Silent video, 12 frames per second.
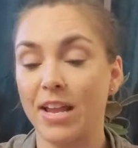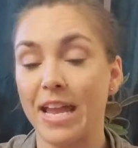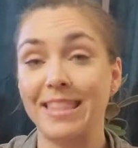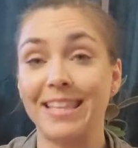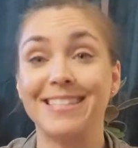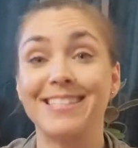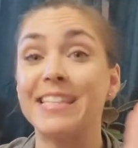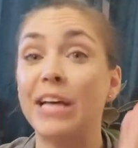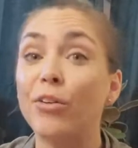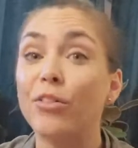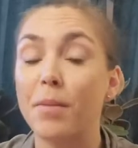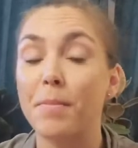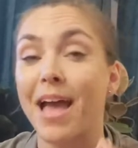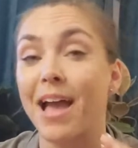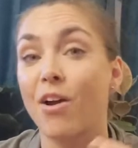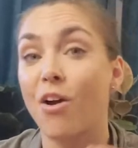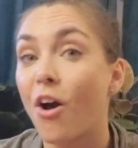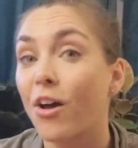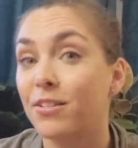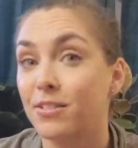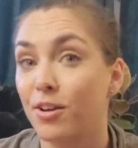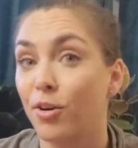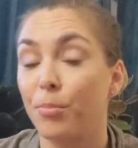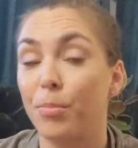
and they sell them at Costco.